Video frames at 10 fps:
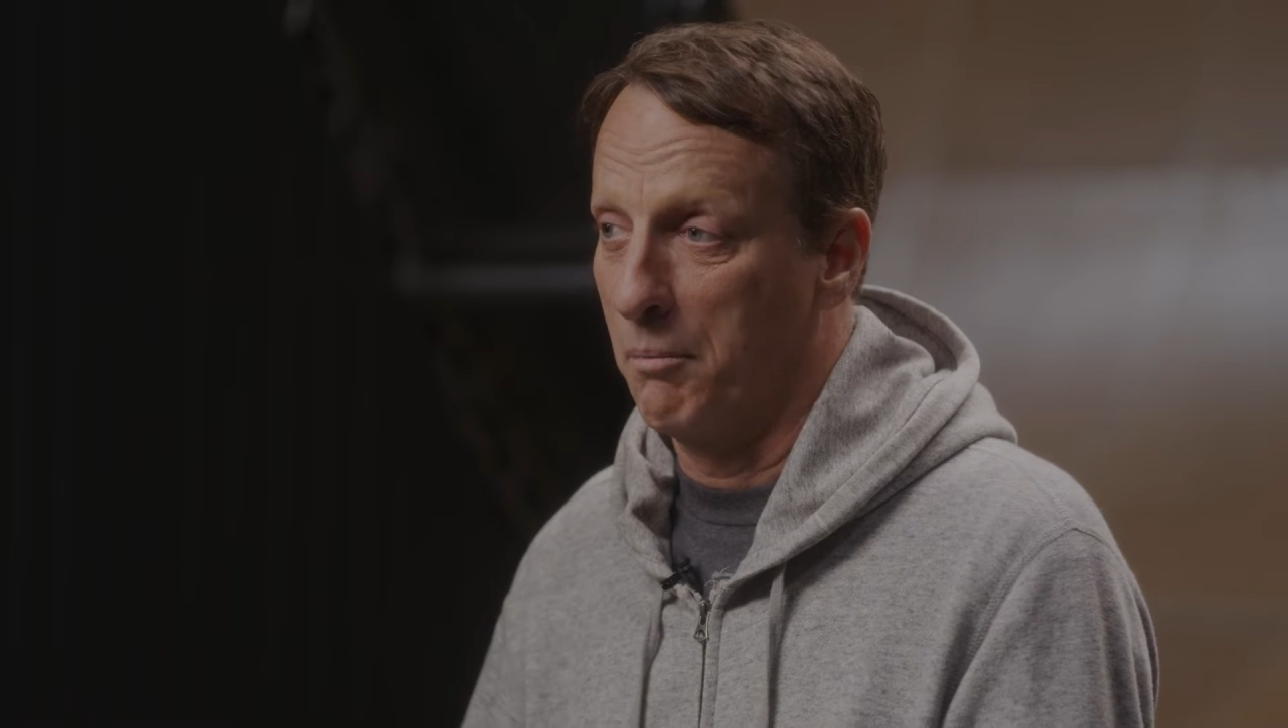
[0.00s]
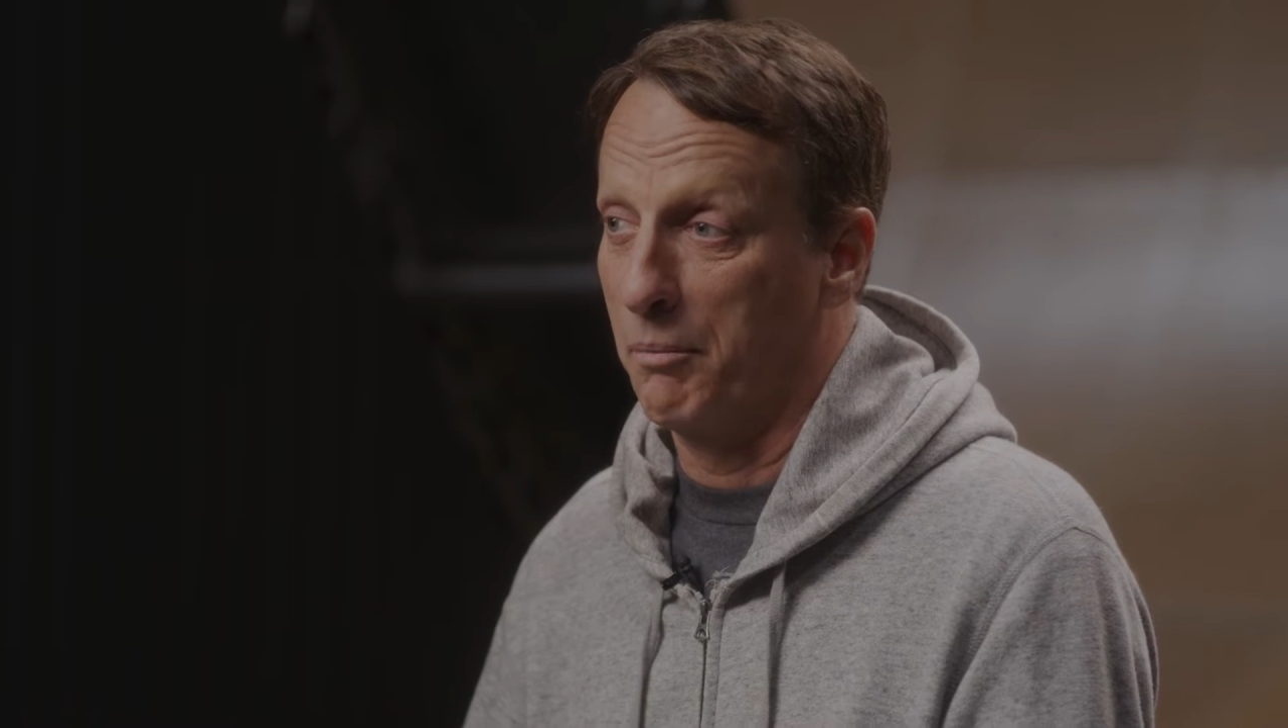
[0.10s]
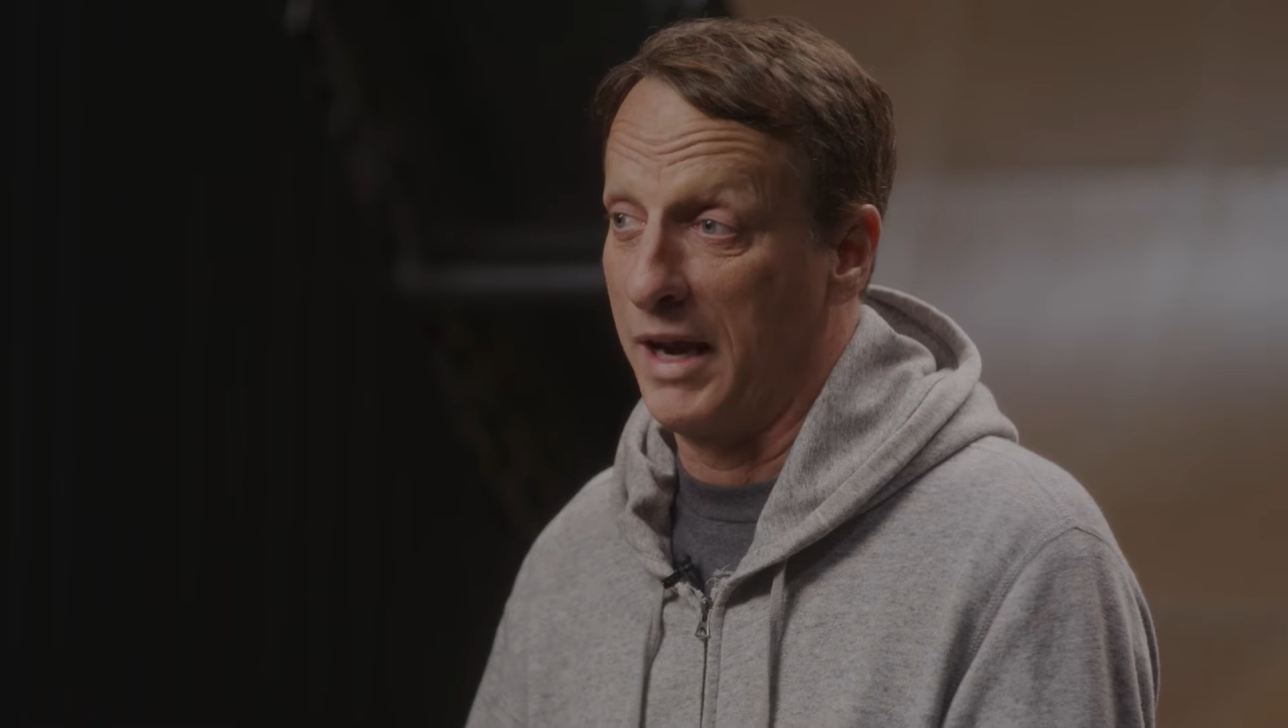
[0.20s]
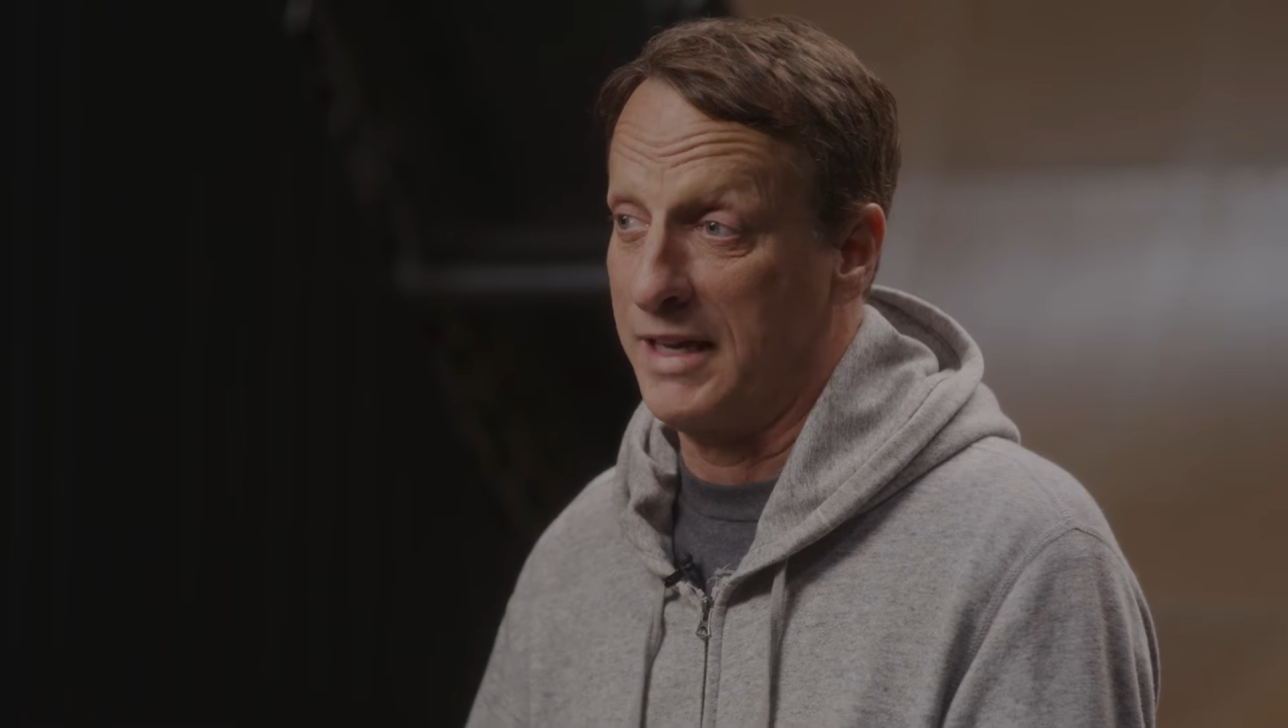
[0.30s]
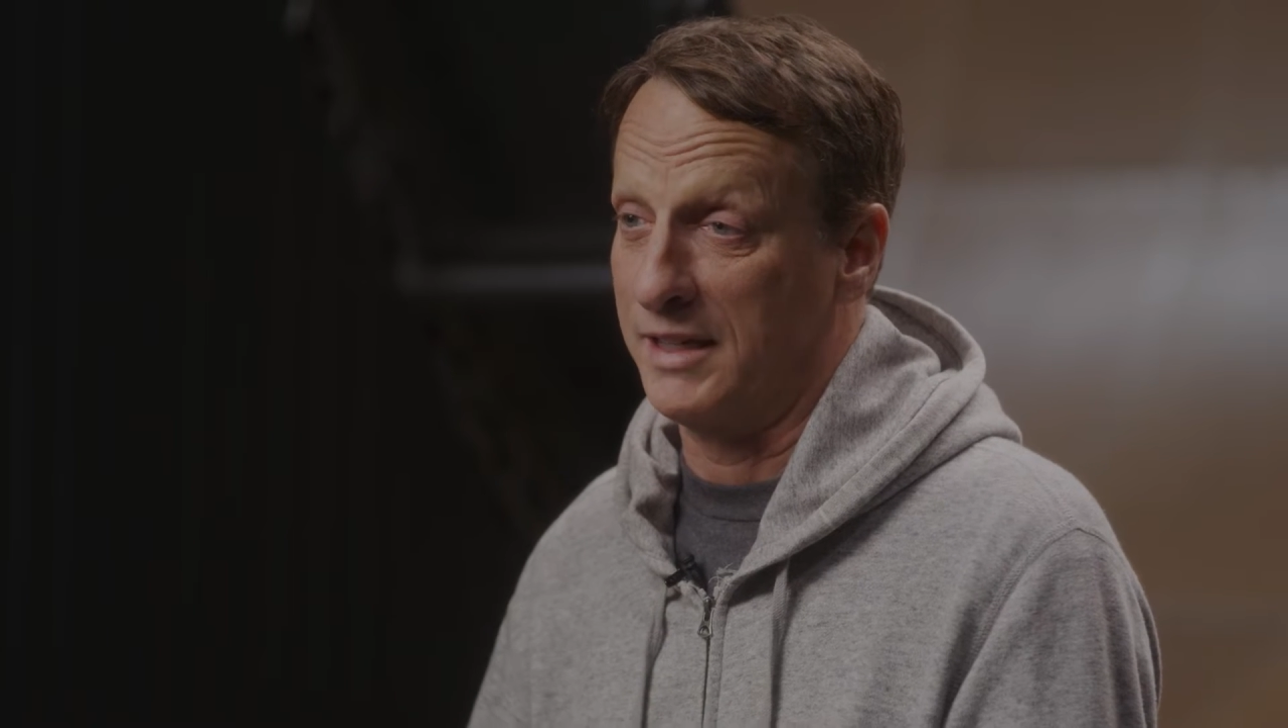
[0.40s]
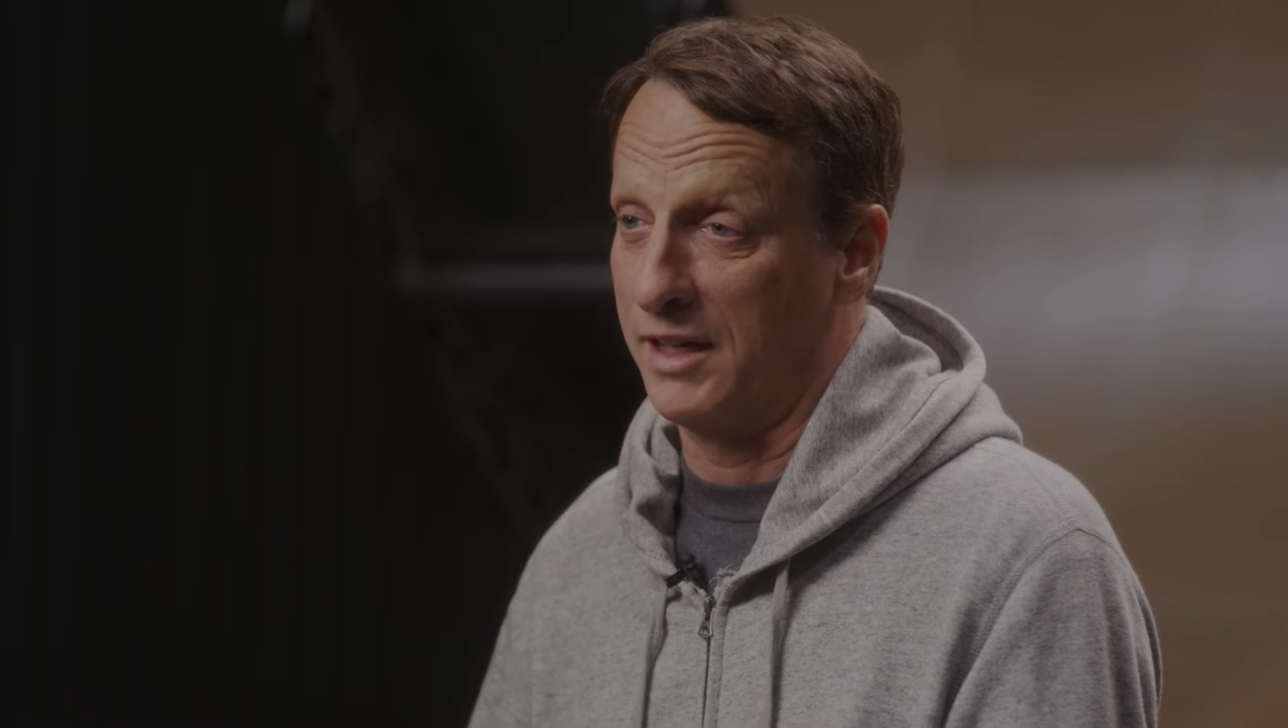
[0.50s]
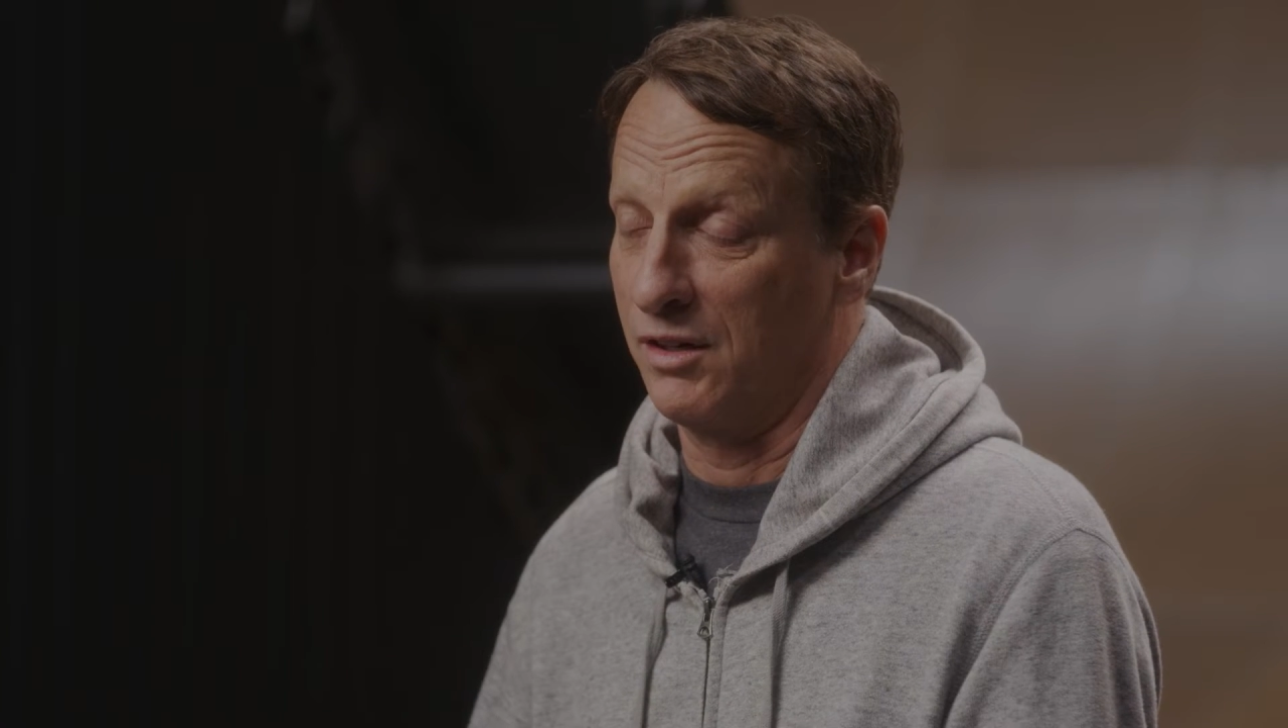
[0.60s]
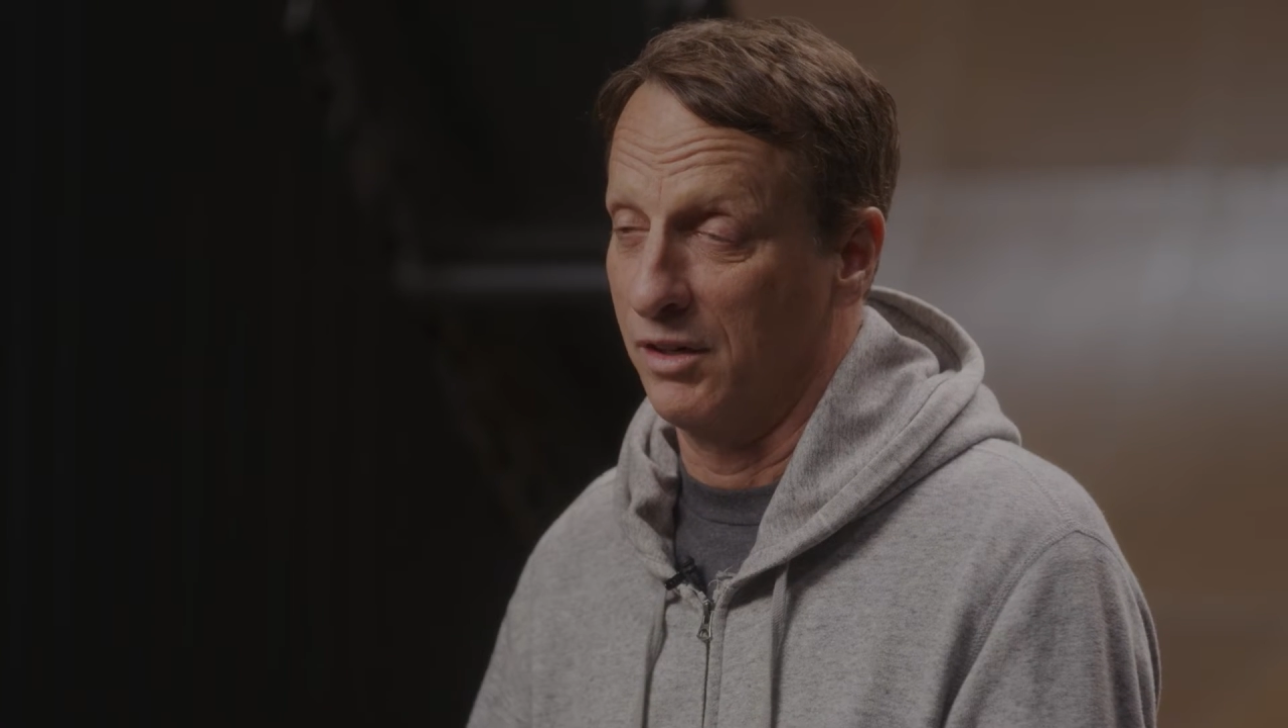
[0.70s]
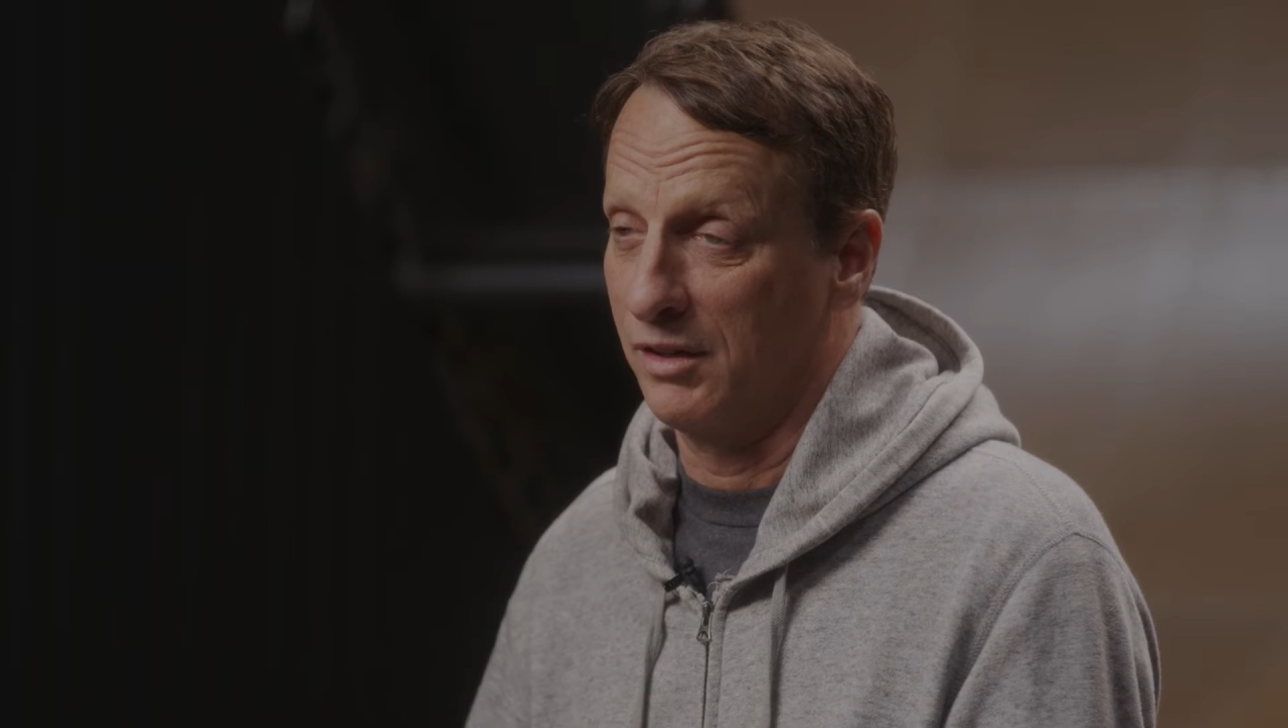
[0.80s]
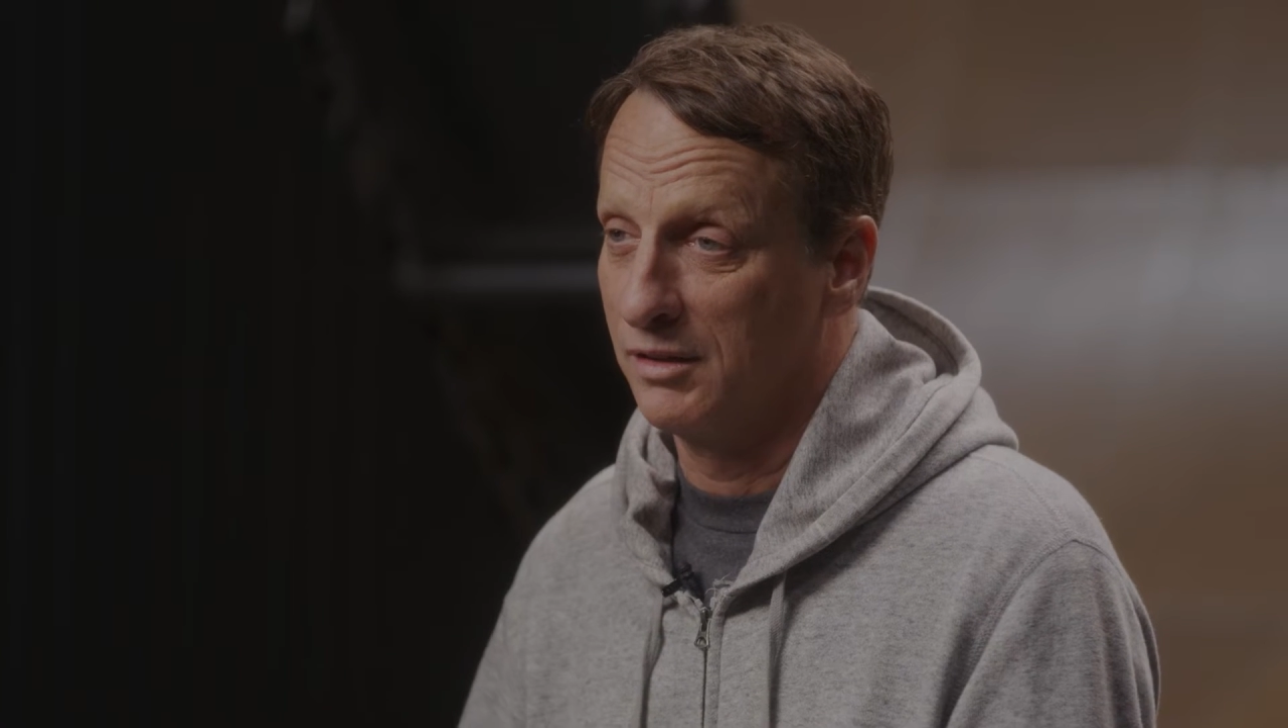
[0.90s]
but I didn't get
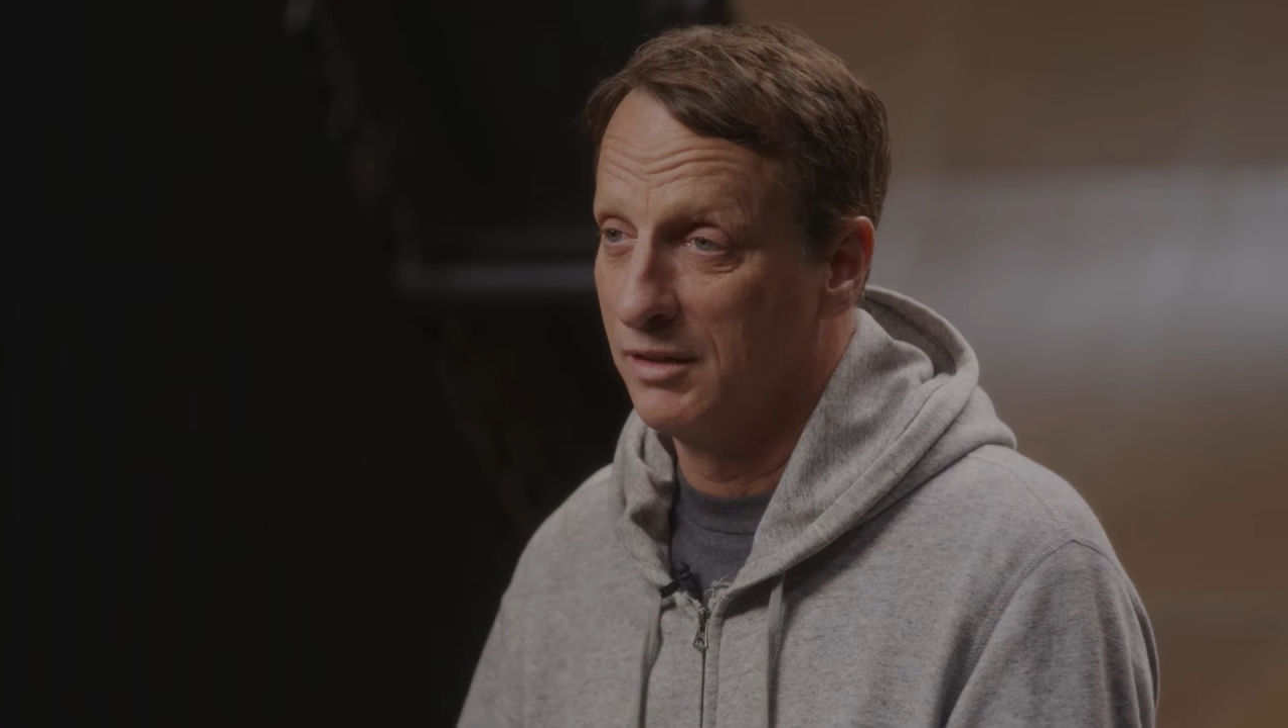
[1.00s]
hurt.